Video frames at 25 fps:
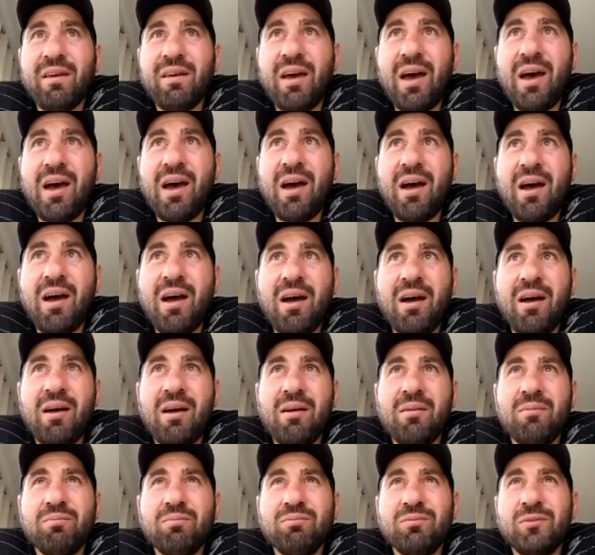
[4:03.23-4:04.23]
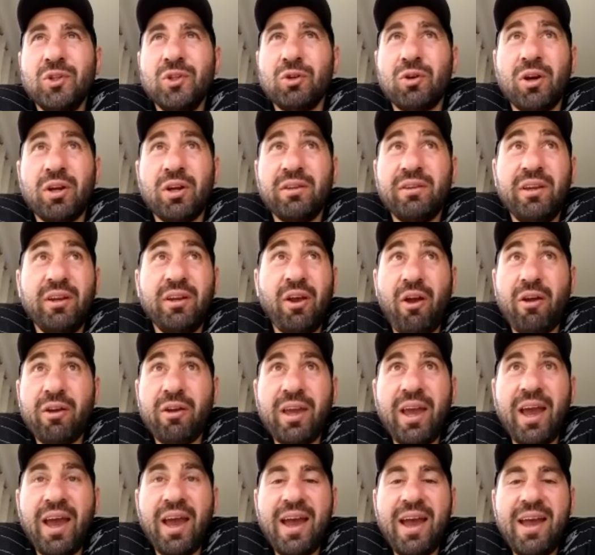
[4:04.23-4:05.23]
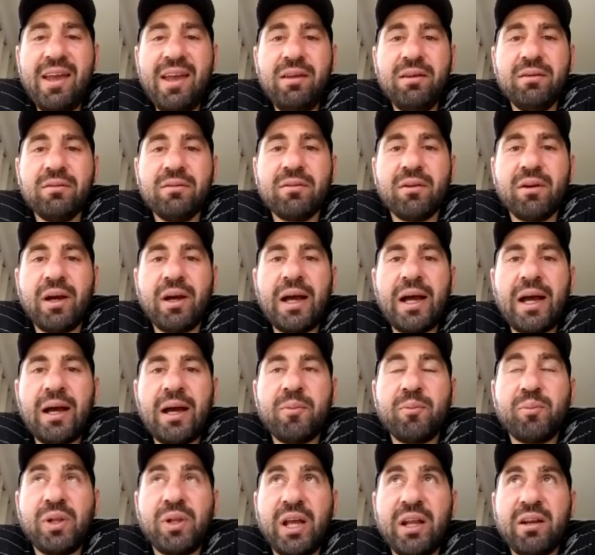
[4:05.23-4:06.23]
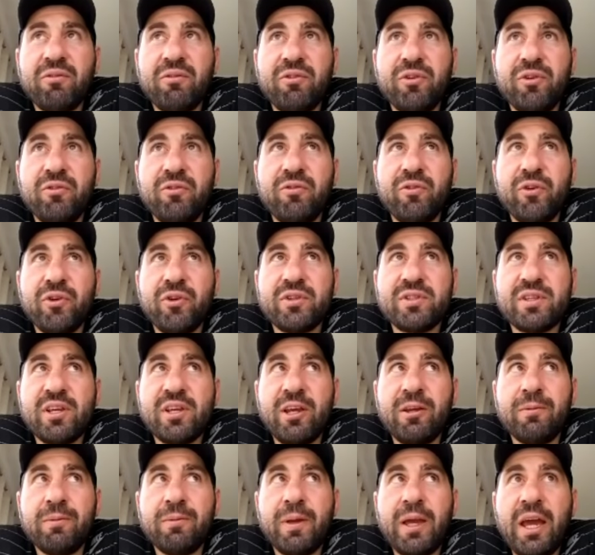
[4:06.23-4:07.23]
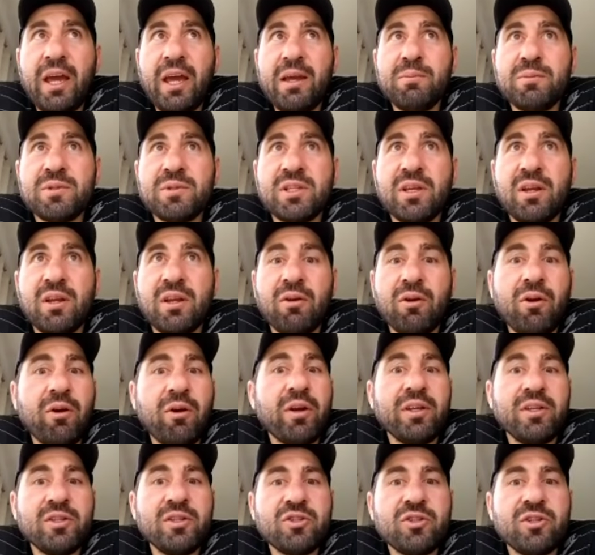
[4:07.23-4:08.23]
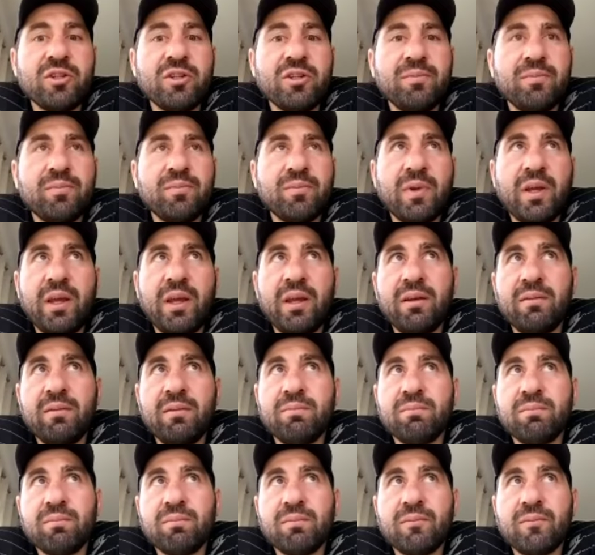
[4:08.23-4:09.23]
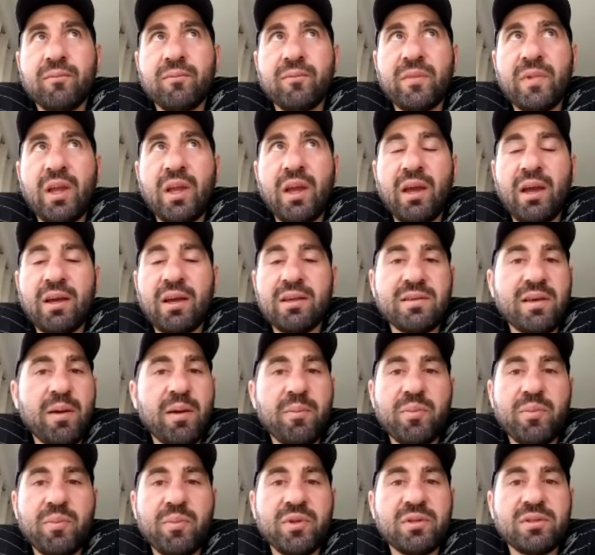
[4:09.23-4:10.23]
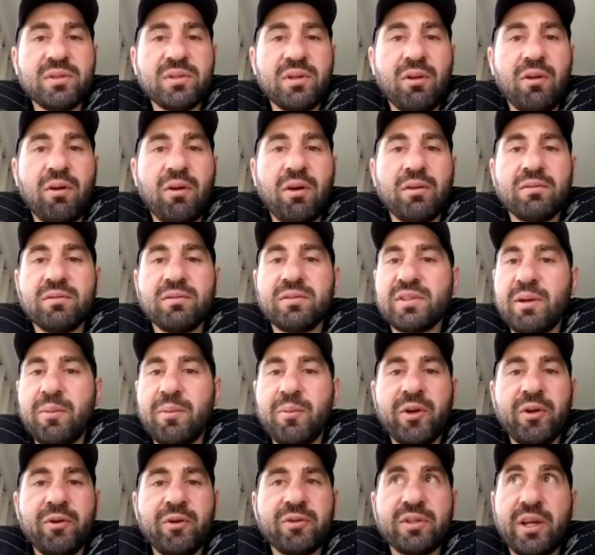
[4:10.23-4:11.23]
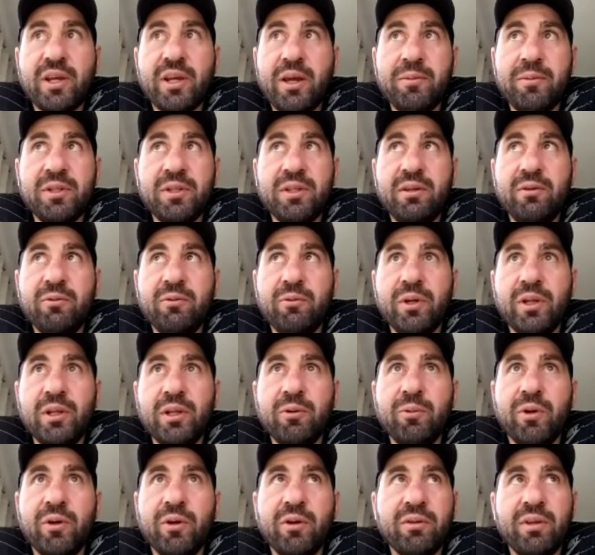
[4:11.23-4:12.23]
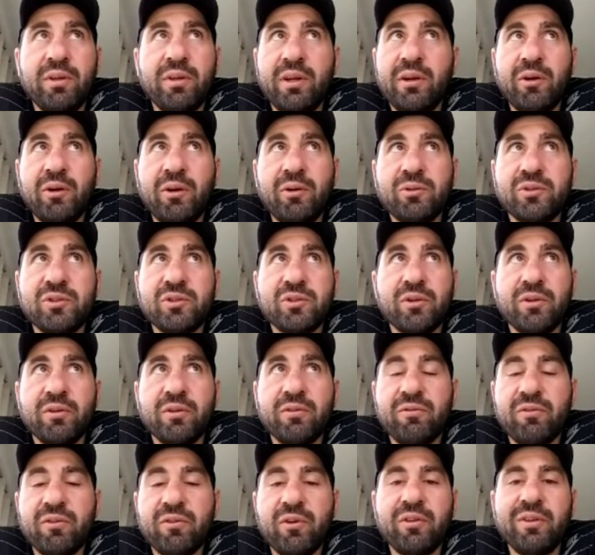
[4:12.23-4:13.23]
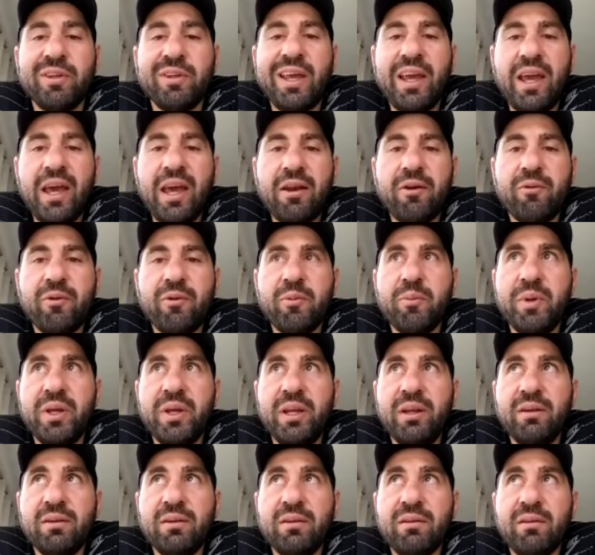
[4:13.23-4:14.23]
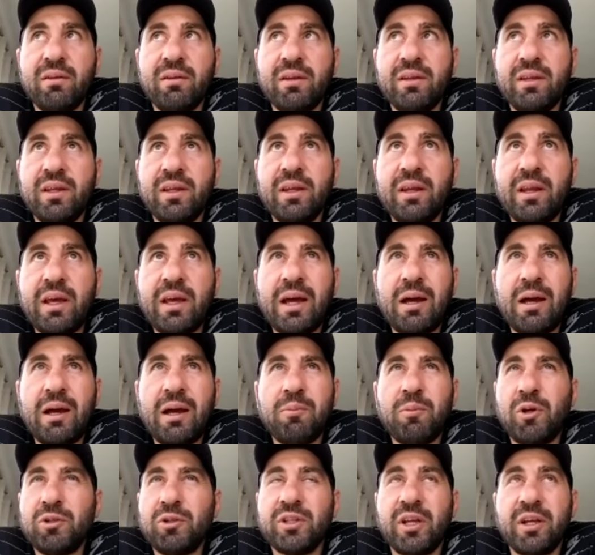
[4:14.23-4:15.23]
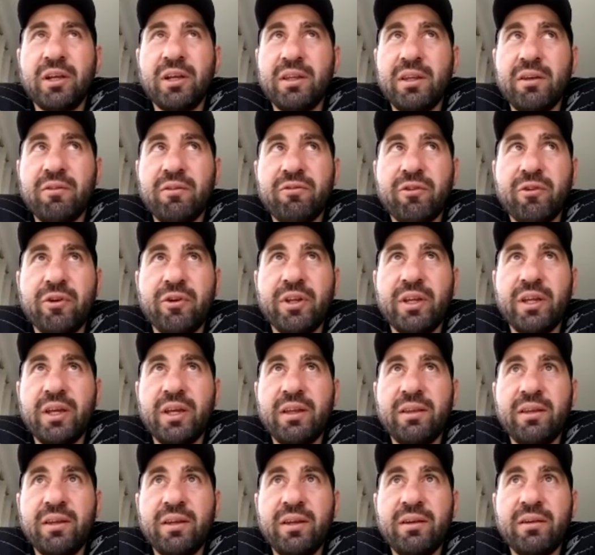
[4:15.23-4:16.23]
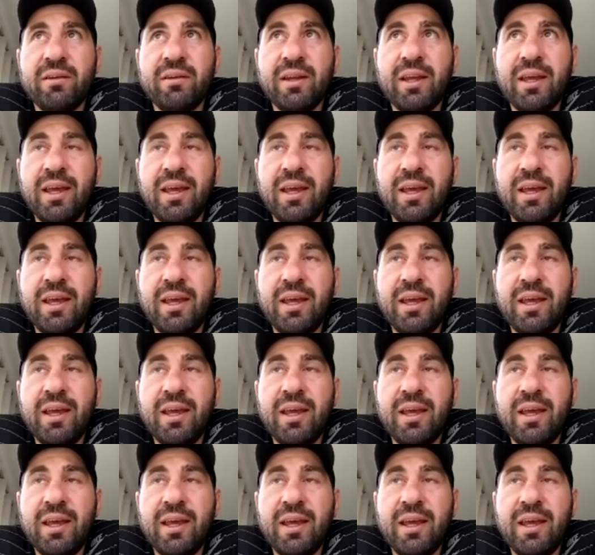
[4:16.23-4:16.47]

Look, I did okay. Played a few first team games, then I got injured, and as happens a lot, someone else came and did really well, and then I was sort of on the outer a bit, and then I was only there for a year and then